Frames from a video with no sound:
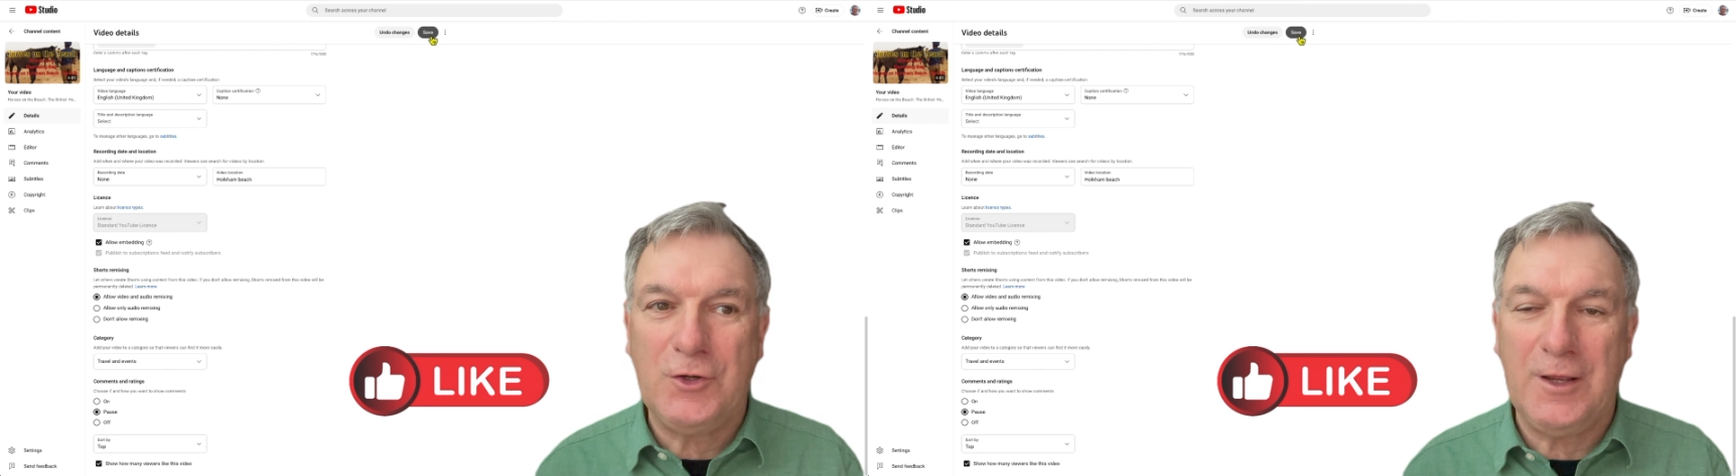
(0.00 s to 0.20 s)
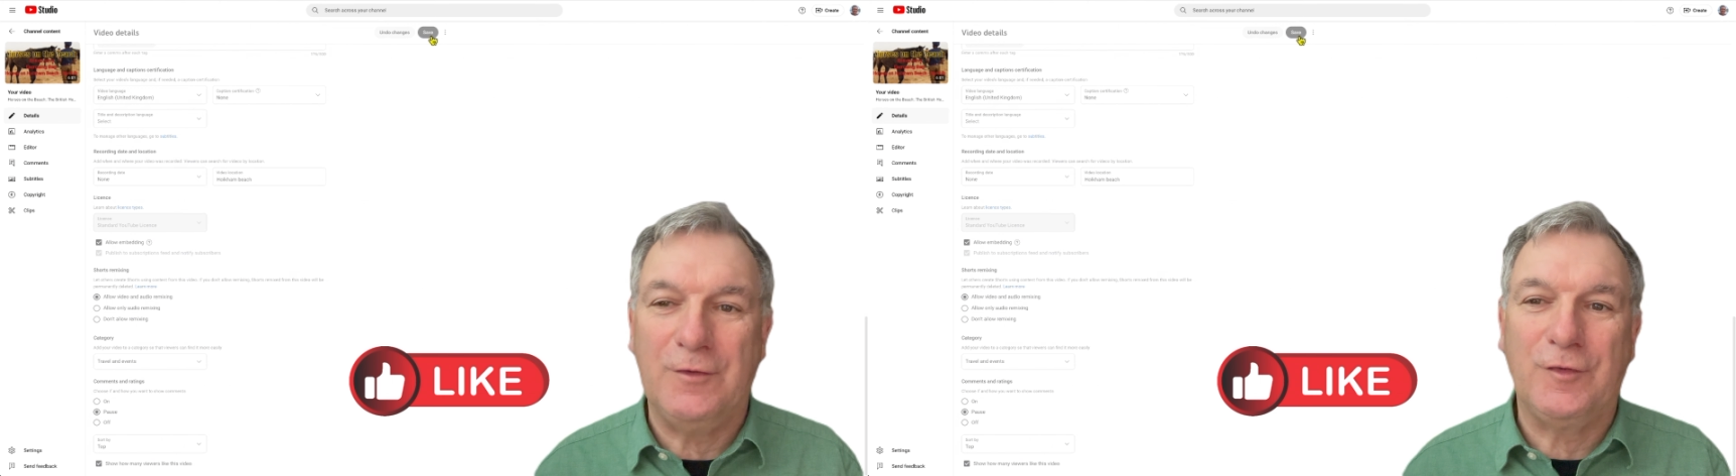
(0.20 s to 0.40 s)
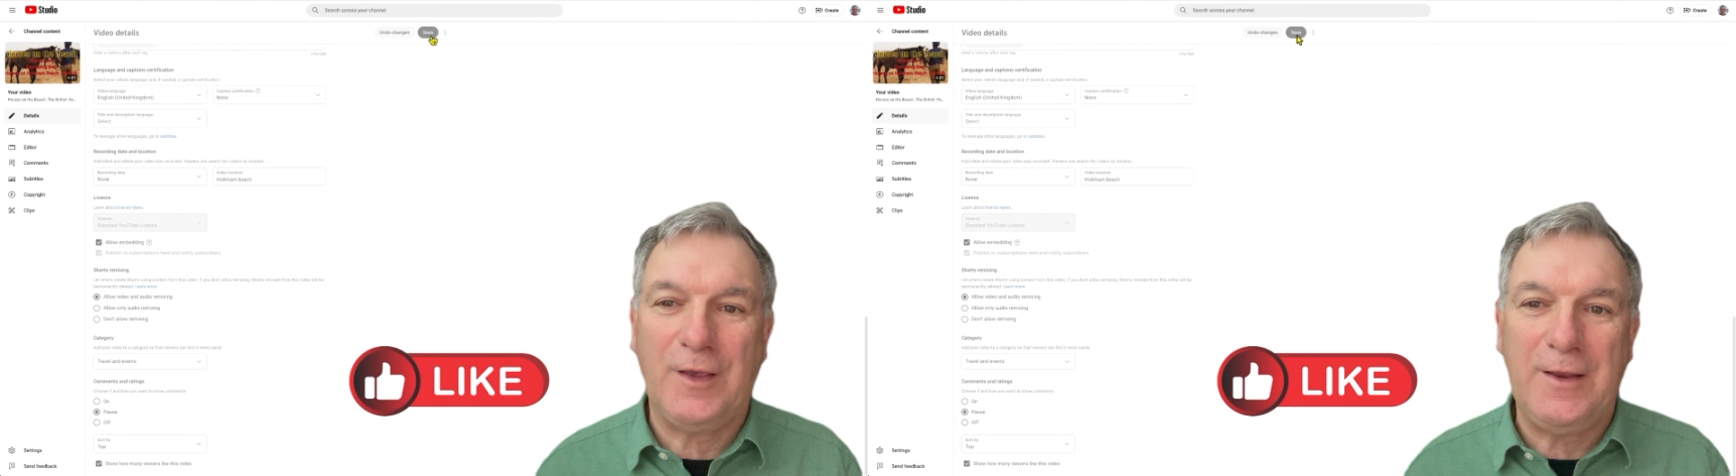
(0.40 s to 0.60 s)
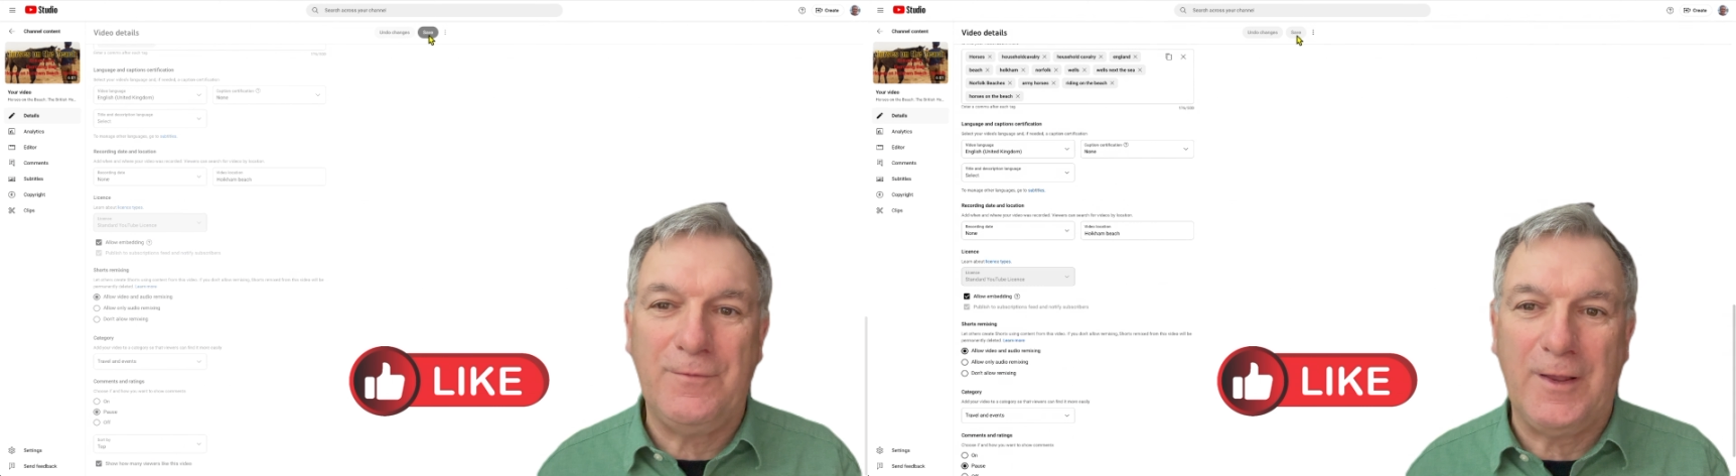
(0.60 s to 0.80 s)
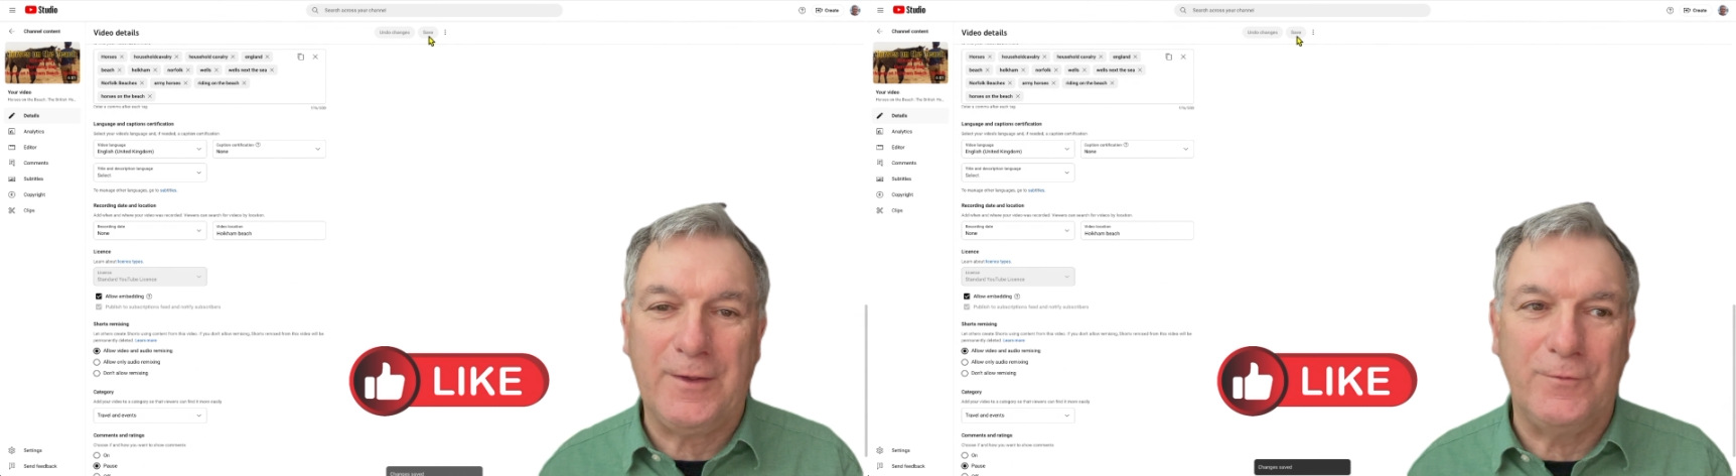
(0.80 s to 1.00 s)
hit save
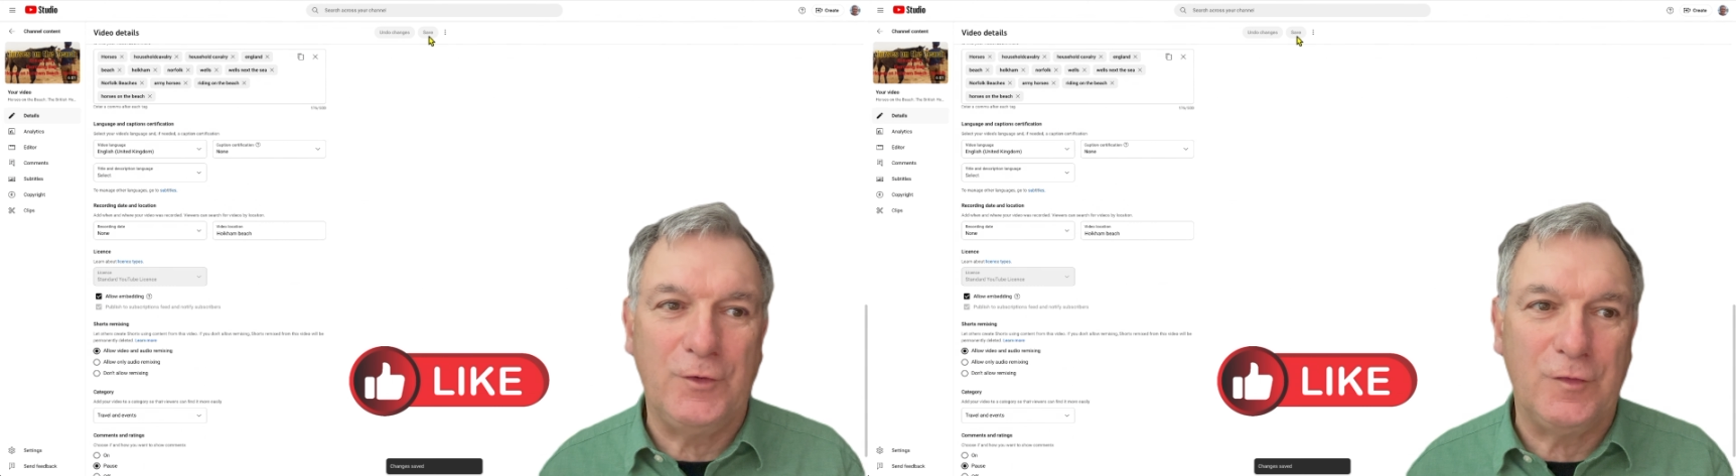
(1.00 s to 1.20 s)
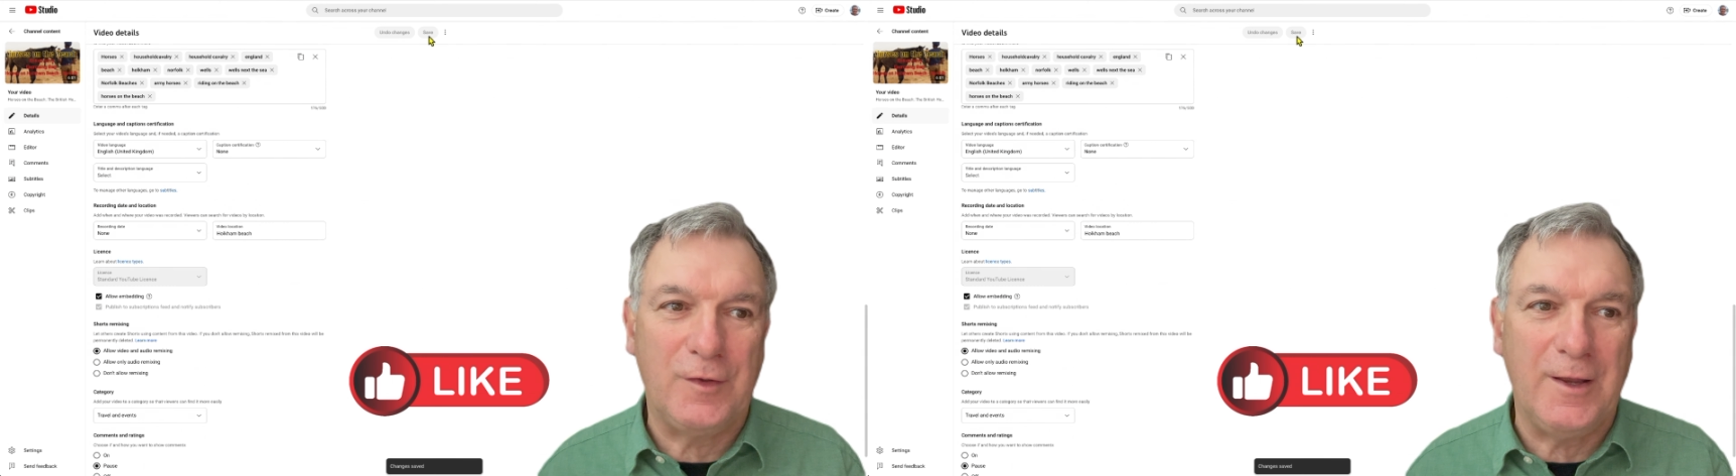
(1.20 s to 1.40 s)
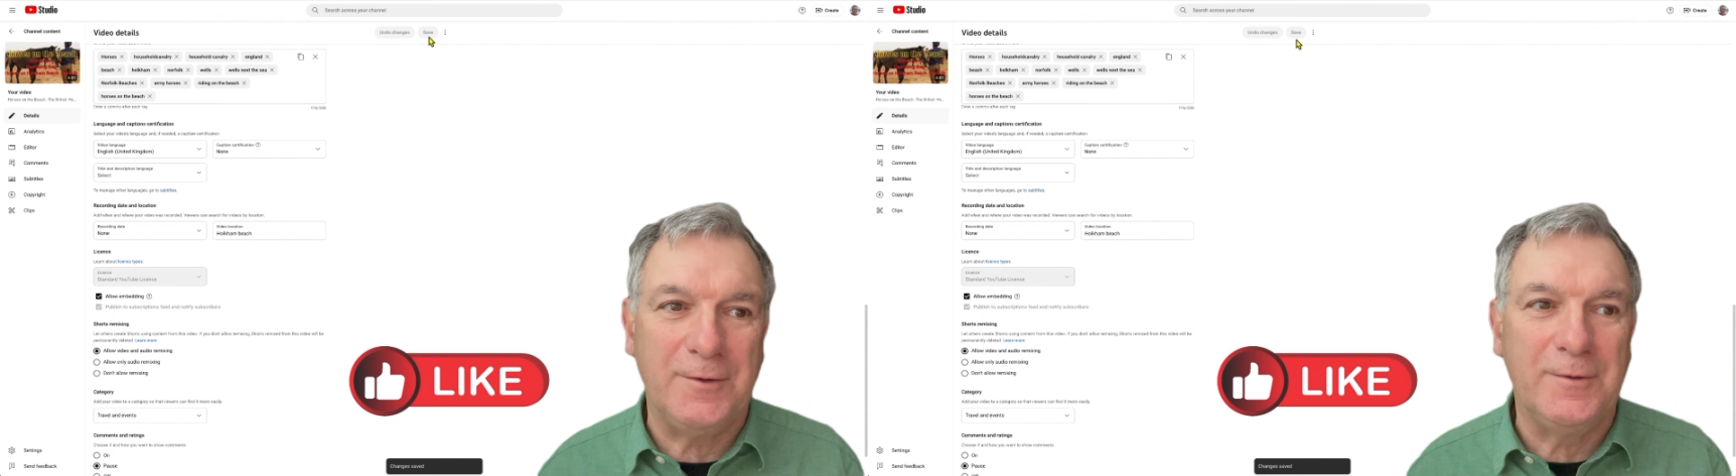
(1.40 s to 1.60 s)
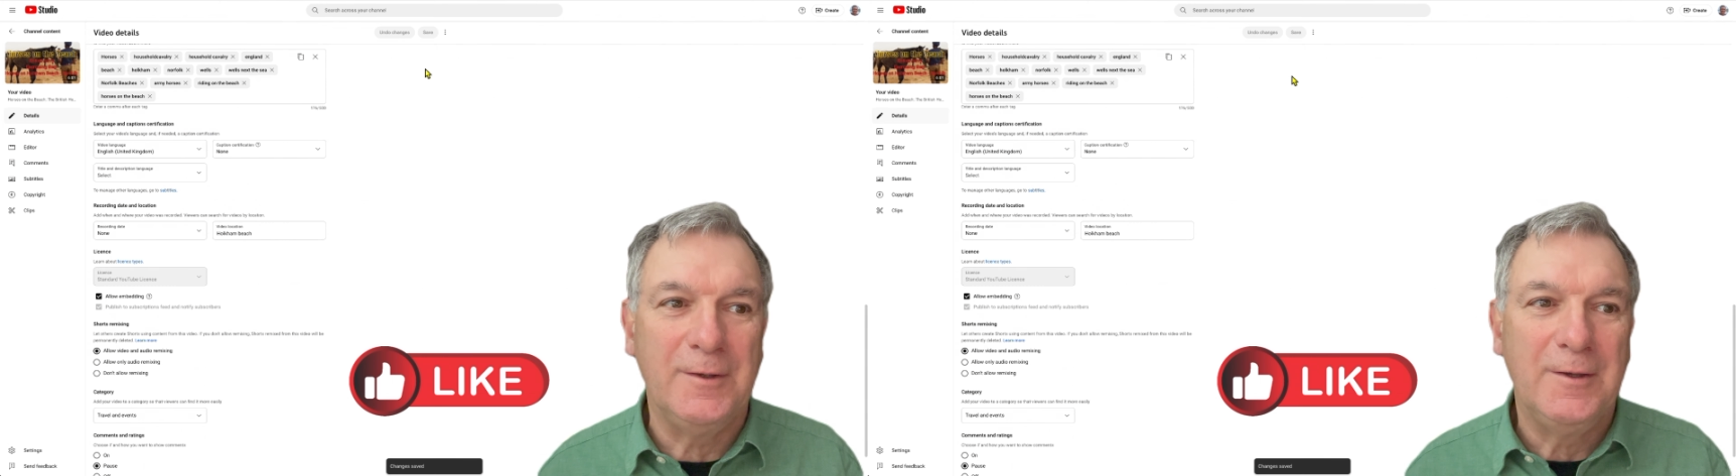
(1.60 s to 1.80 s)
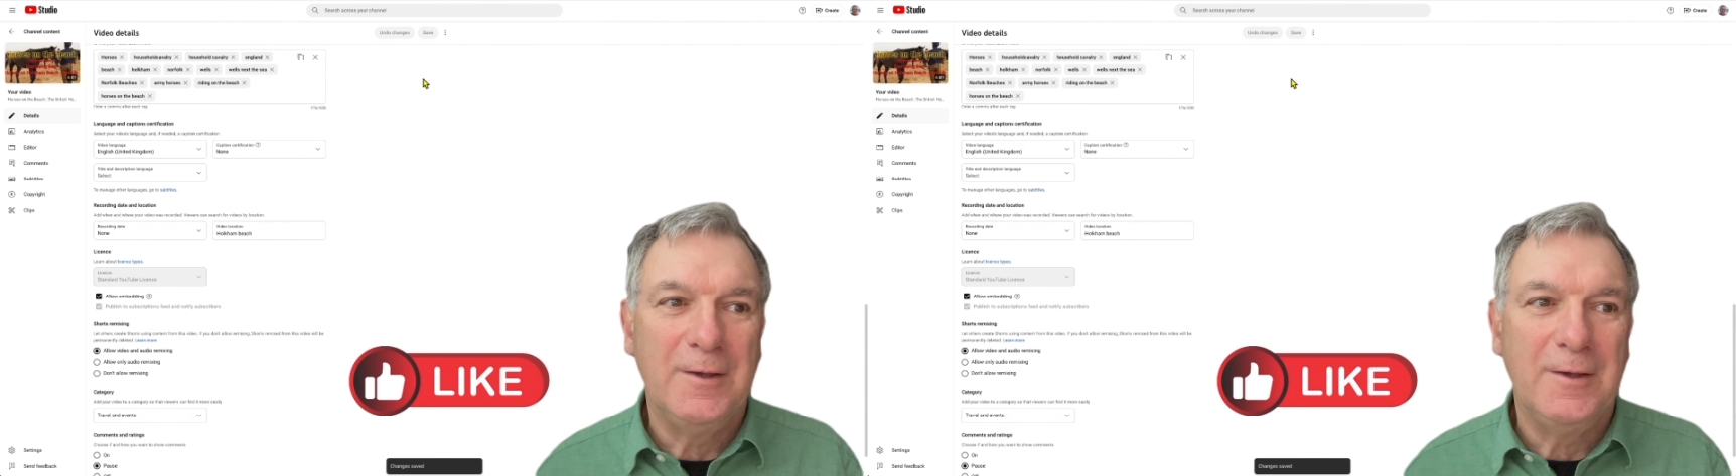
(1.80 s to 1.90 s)
like I've just done,